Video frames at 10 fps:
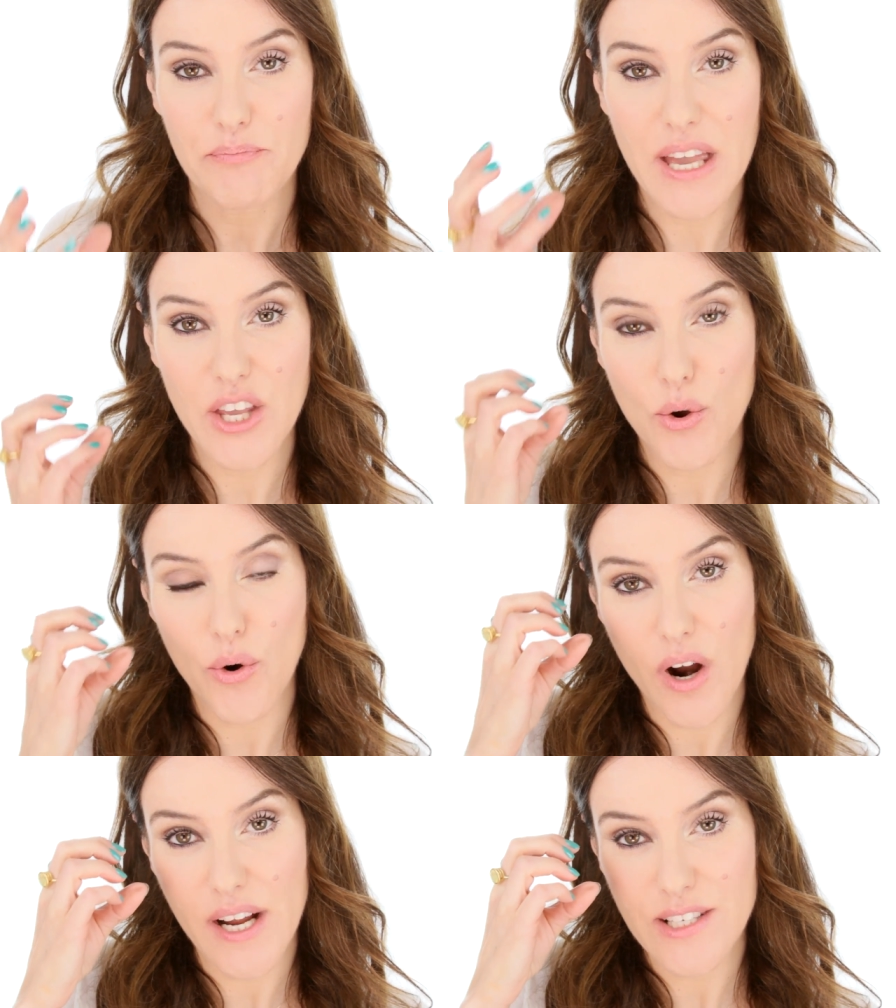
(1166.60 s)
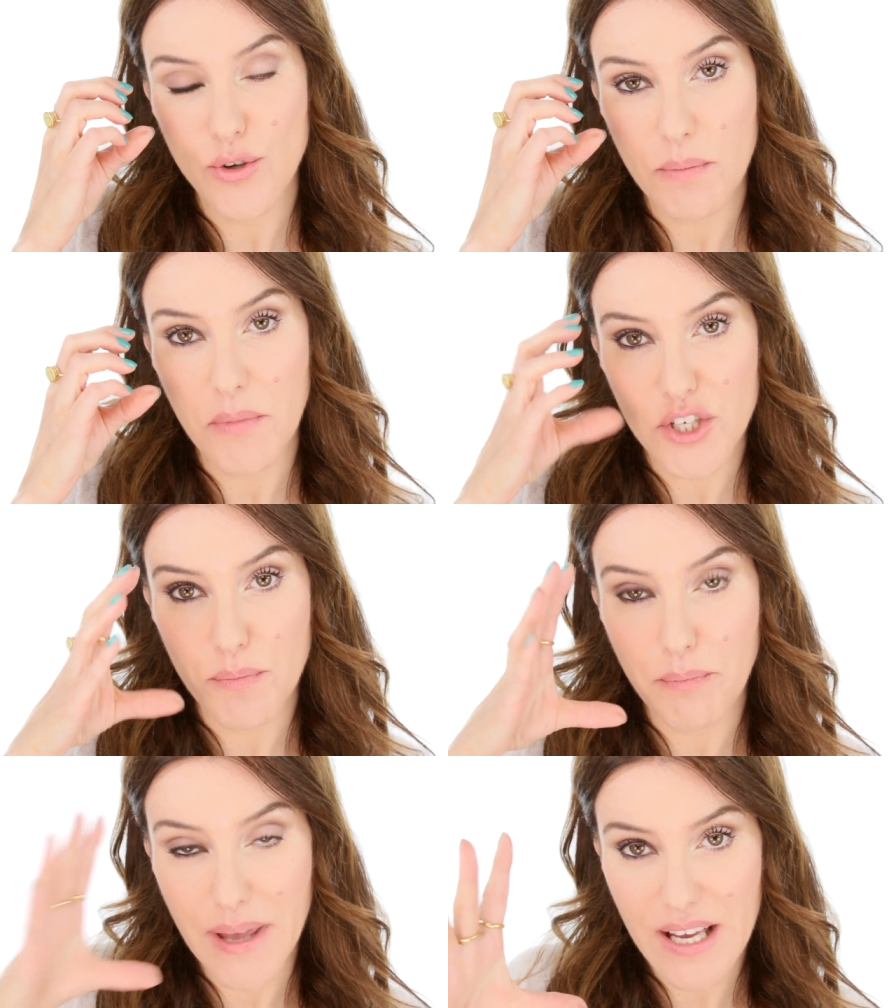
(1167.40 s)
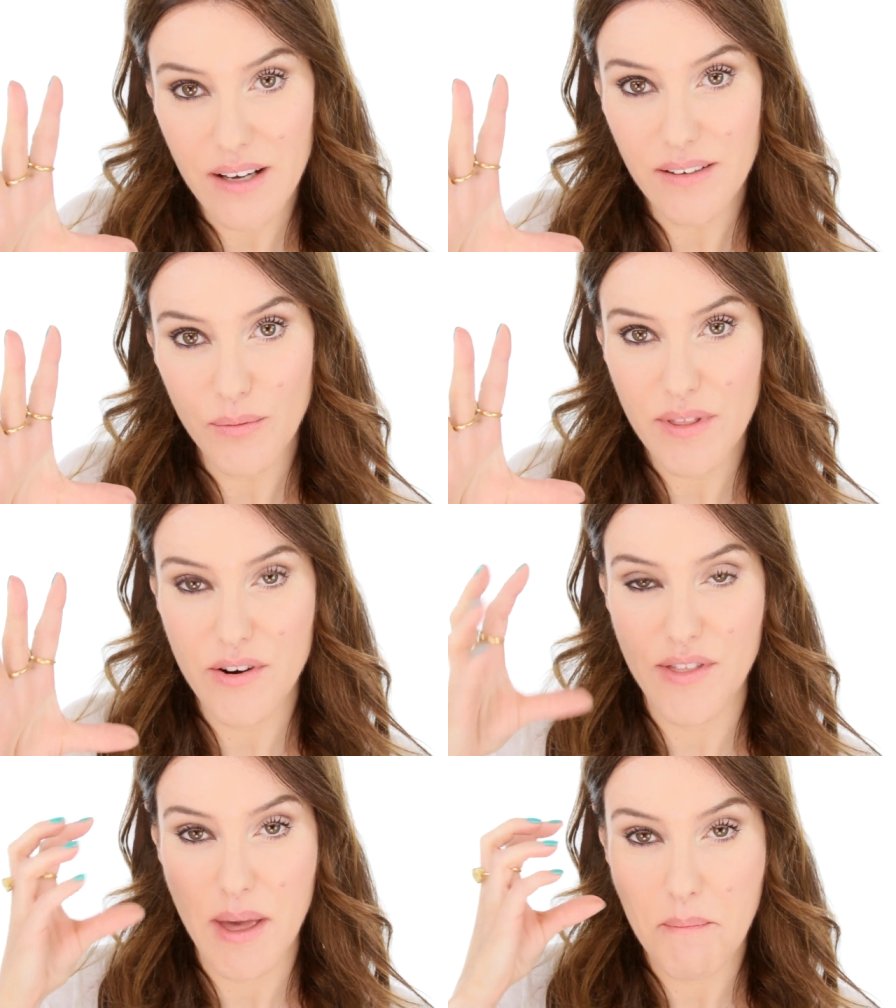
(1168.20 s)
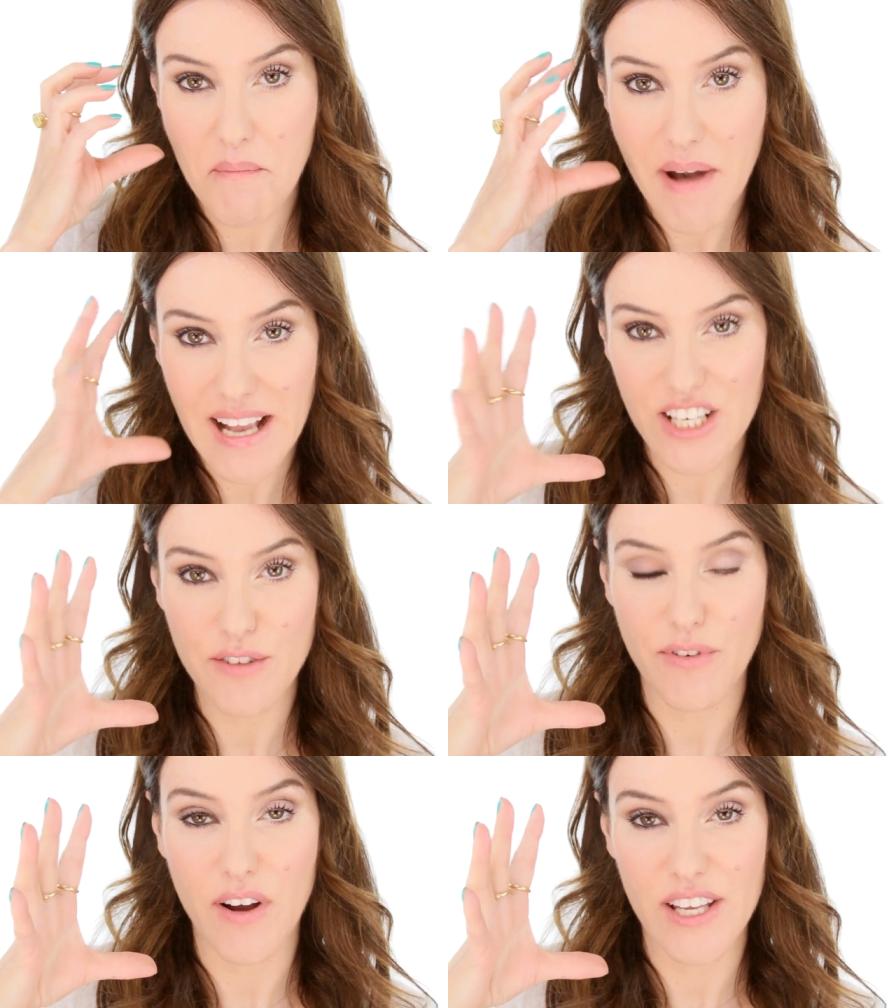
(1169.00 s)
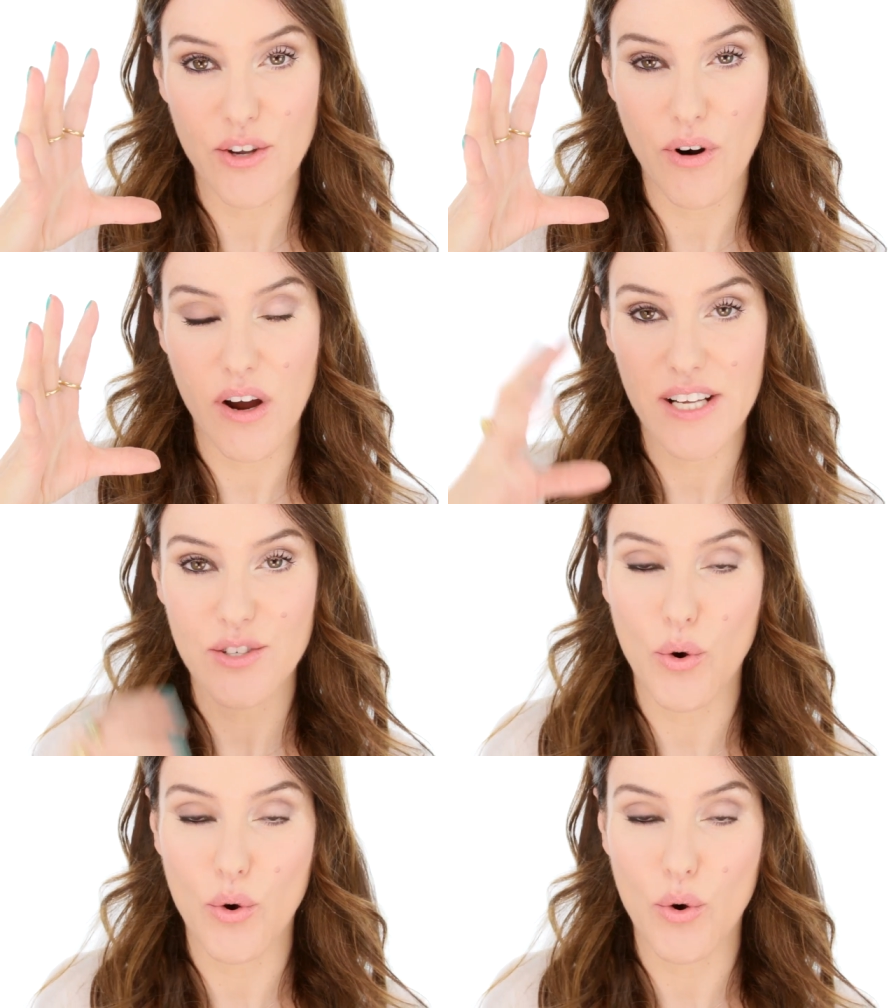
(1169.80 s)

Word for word: make your eyes look much bigger, whether they're magnifying your eyes,